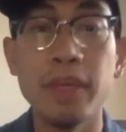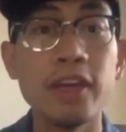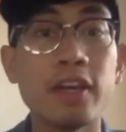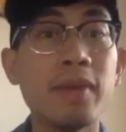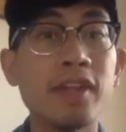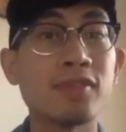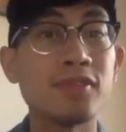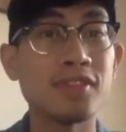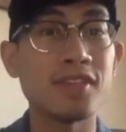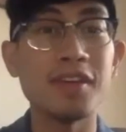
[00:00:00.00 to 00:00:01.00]
be a good
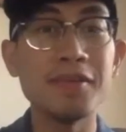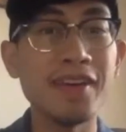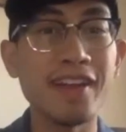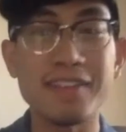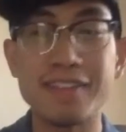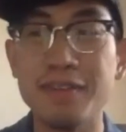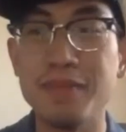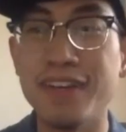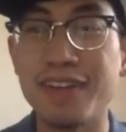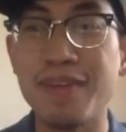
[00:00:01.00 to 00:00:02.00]
mentor to you, and also
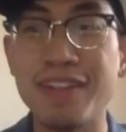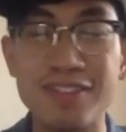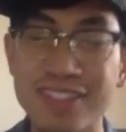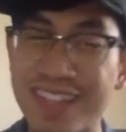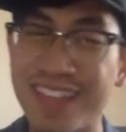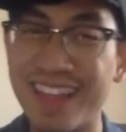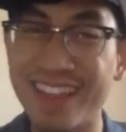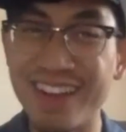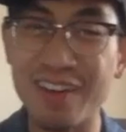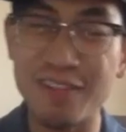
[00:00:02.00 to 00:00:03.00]
be a good mentor to the
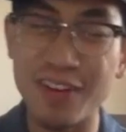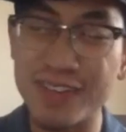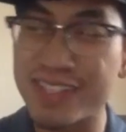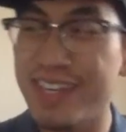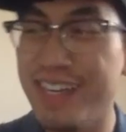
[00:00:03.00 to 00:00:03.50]
other young folks